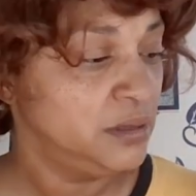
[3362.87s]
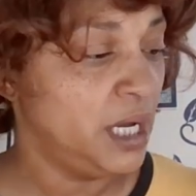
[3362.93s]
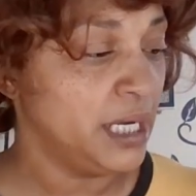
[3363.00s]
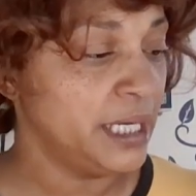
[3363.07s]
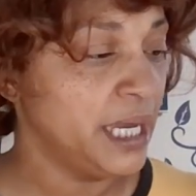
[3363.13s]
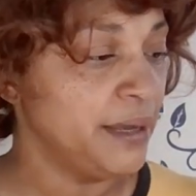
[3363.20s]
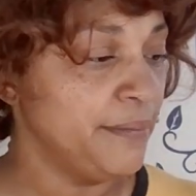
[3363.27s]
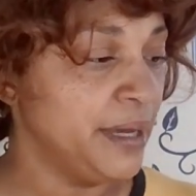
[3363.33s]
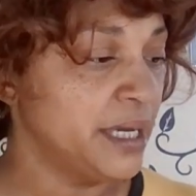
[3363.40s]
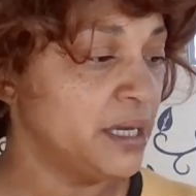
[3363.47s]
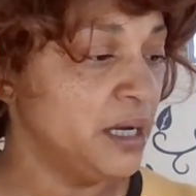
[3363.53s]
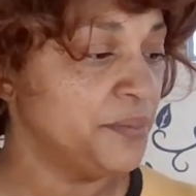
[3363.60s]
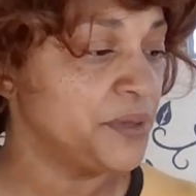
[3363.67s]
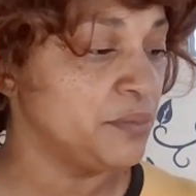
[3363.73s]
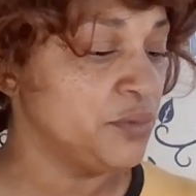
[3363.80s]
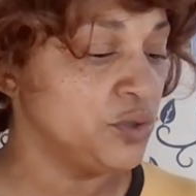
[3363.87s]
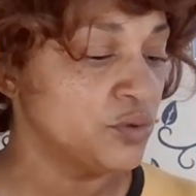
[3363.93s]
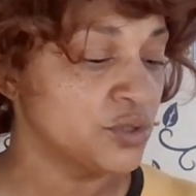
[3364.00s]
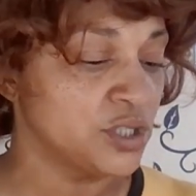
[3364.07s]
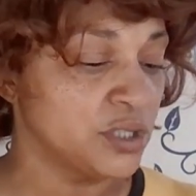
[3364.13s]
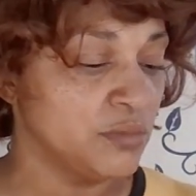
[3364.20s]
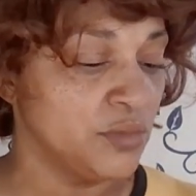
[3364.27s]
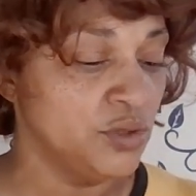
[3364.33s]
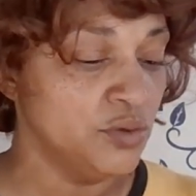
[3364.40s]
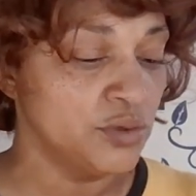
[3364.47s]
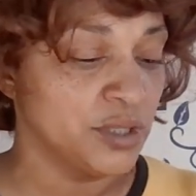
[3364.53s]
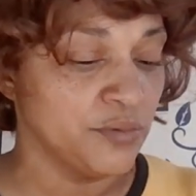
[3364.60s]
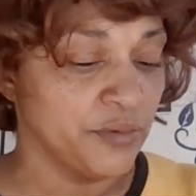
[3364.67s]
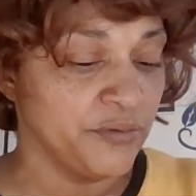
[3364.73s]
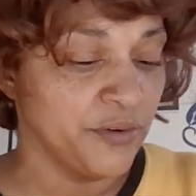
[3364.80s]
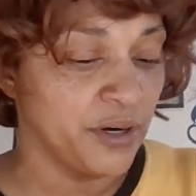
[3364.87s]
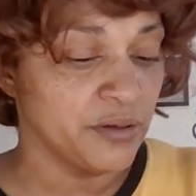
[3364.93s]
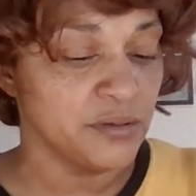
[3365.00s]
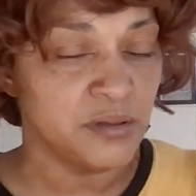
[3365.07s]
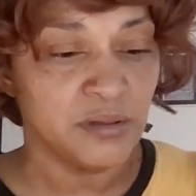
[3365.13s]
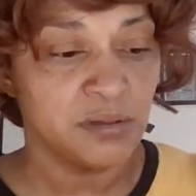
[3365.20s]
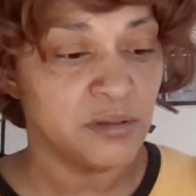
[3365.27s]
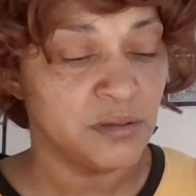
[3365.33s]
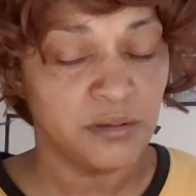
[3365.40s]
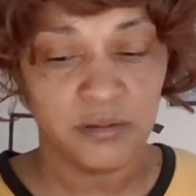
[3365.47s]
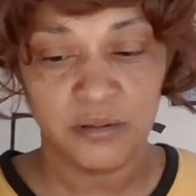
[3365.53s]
I can't make up the moon to the moon in reverse.